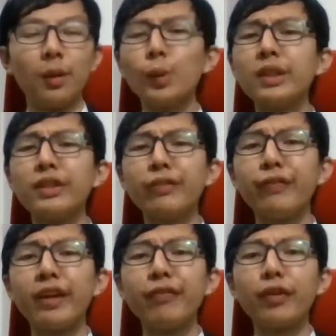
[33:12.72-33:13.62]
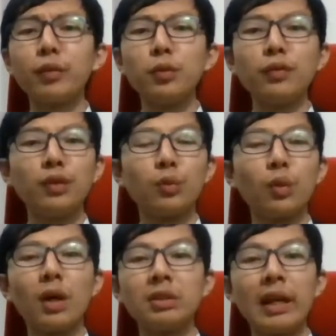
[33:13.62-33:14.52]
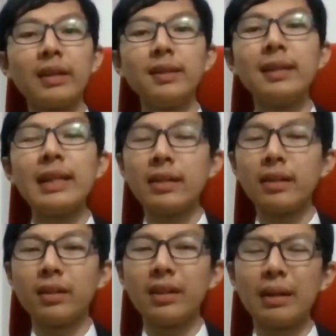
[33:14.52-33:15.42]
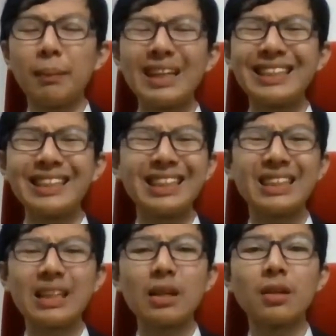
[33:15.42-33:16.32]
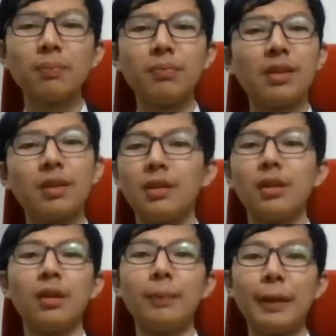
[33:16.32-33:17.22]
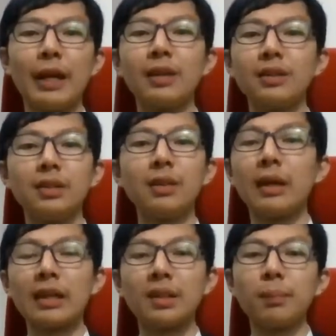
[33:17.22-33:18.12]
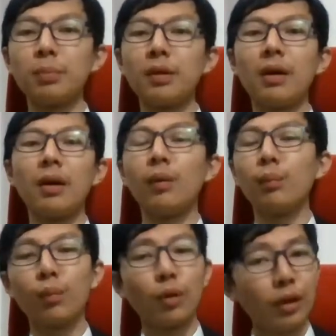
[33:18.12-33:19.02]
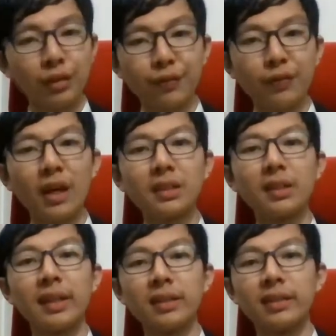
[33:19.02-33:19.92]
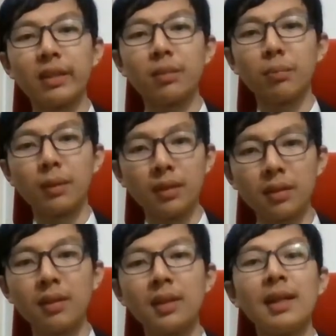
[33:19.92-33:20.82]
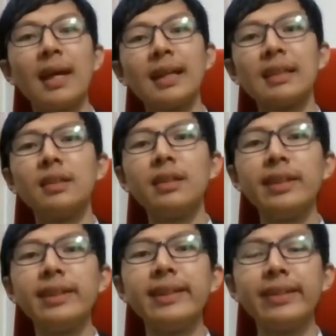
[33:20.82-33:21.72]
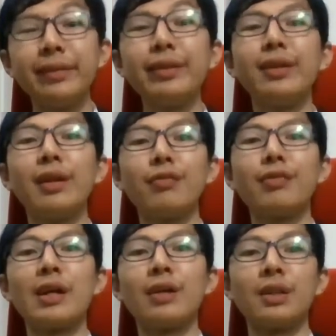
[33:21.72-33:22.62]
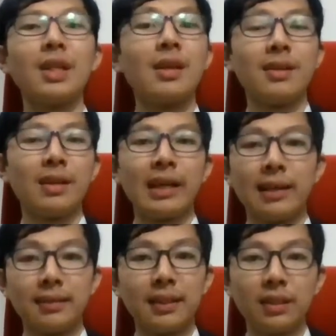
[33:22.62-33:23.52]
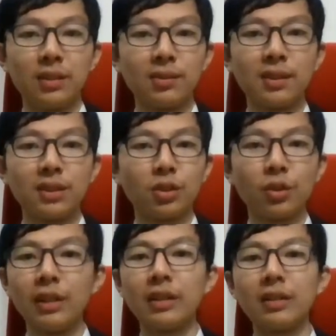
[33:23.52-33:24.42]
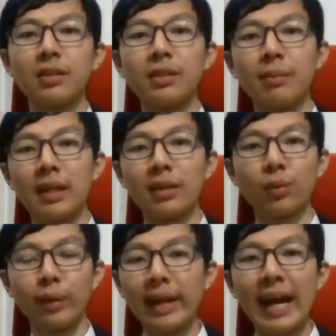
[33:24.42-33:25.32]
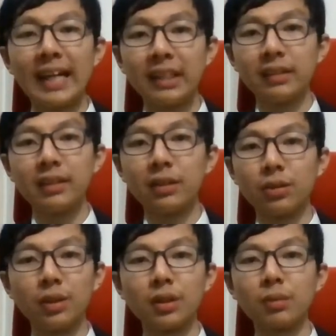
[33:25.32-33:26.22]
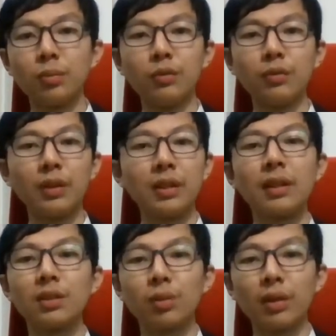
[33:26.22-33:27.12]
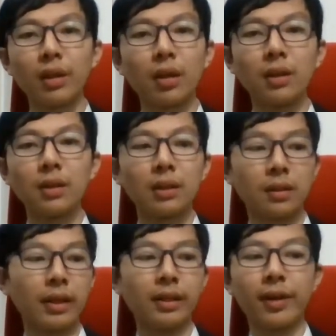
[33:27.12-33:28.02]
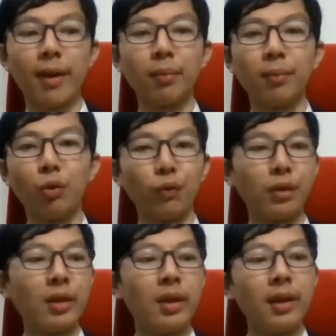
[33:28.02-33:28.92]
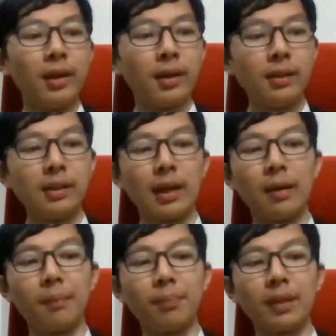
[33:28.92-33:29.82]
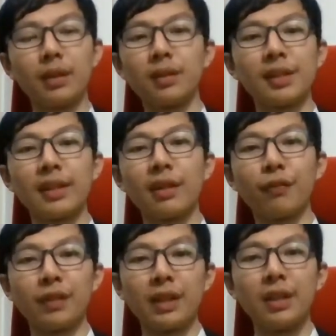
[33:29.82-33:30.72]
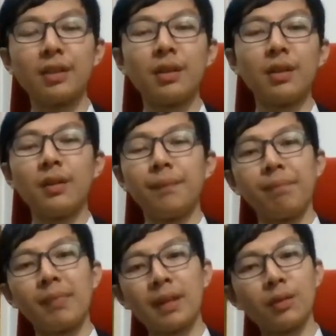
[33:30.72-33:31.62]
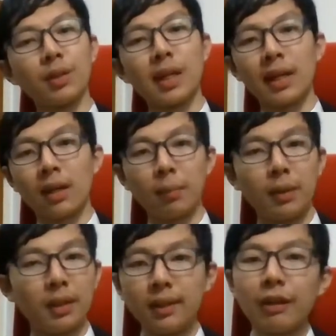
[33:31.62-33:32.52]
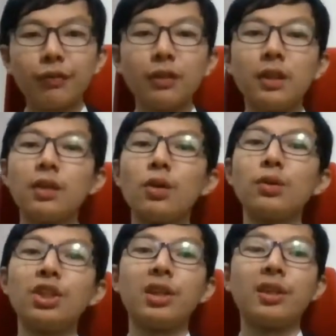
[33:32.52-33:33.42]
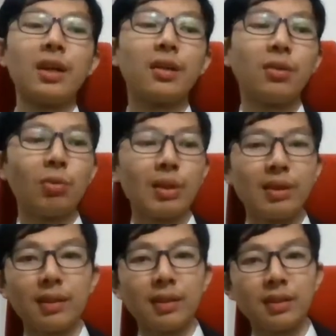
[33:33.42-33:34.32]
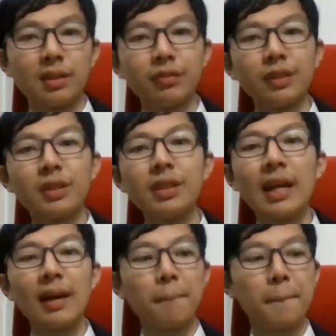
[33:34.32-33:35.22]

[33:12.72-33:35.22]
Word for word: It's a very fun movie to watch. I really about single parenting, except more on the father rather than the mother. And I really, really love how how they told the story in a dramatic way. I really enjoyed this movie. This is what I call a great drama movie yeah, nine or ten out of ten. Even though they recommend it, definitely go check it out. Do I think it deserves it? Yeah.